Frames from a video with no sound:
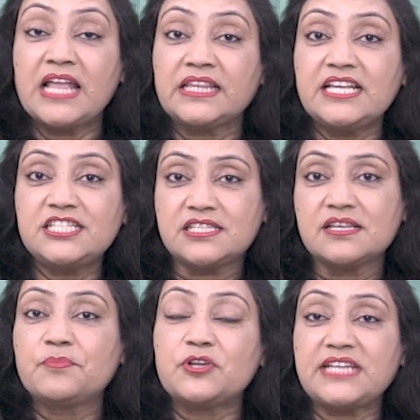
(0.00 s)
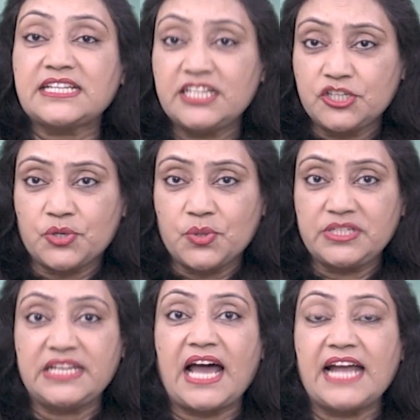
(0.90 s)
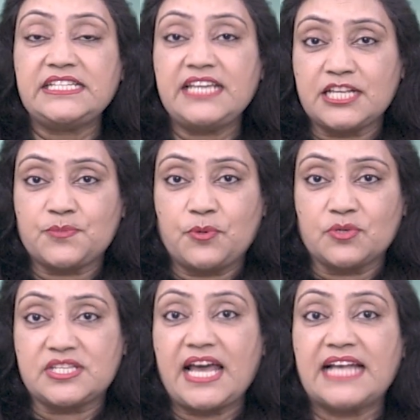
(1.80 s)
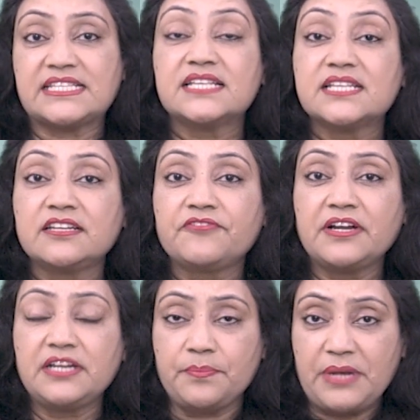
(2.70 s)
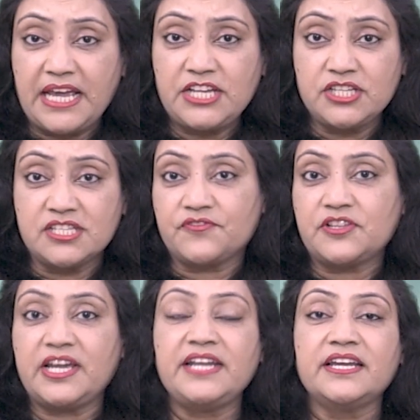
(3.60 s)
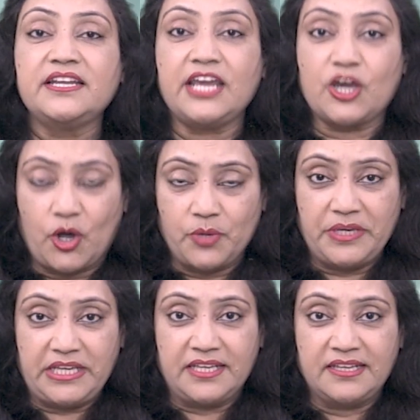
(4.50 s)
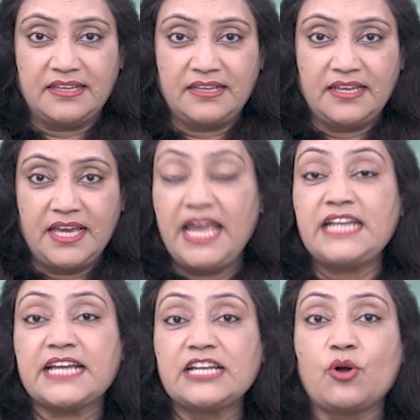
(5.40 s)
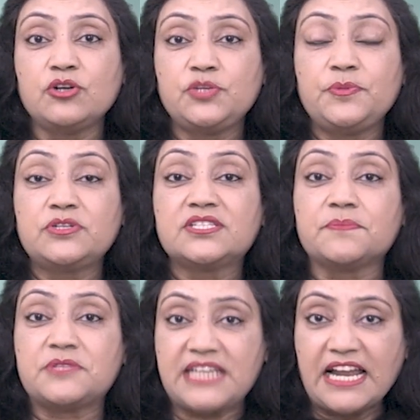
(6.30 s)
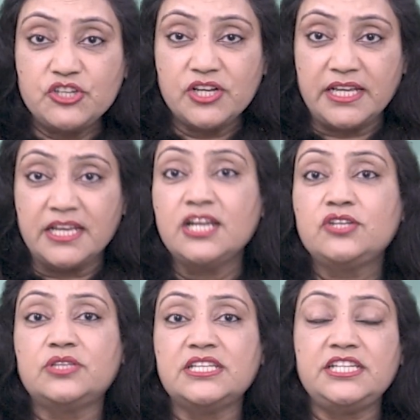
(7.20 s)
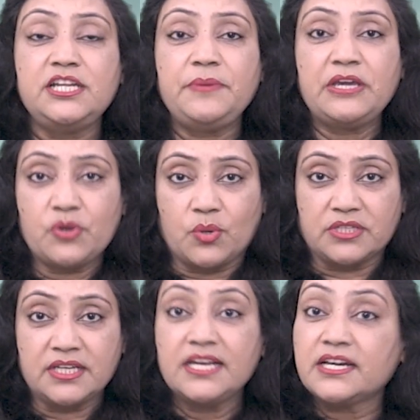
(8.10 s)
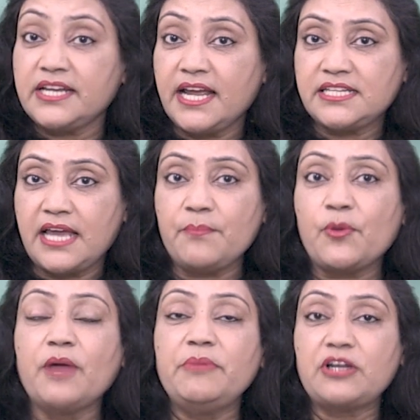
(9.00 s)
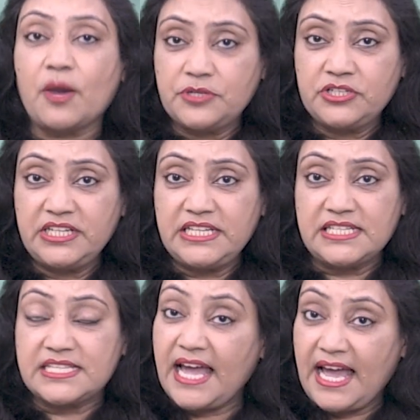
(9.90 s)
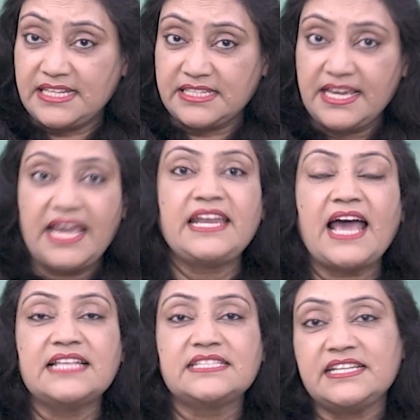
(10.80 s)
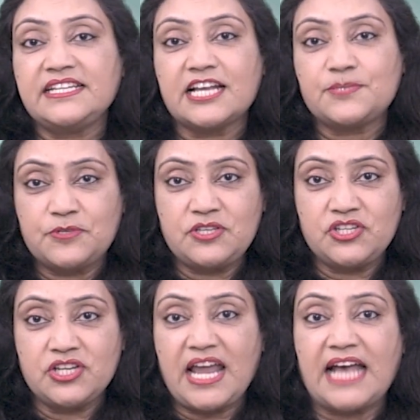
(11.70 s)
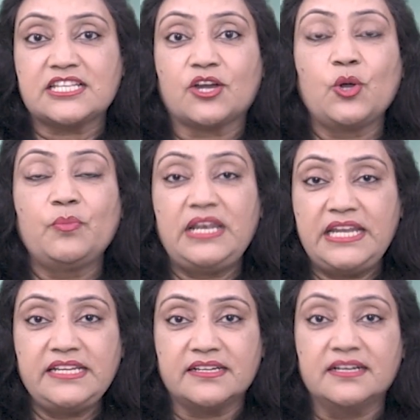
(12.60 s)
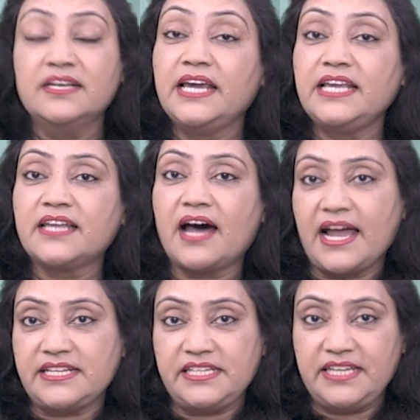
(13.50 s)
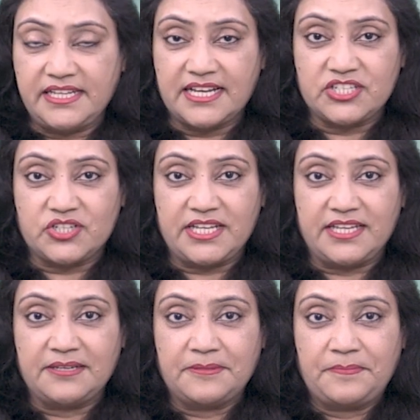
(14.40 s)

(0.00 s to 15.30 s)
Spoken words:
This projected growth in IT exports has significant implications for the Indian economy. It can contribute substantially to the GDP growth, create employment opportunities, and enhance India's position as a global leader in the IT industry.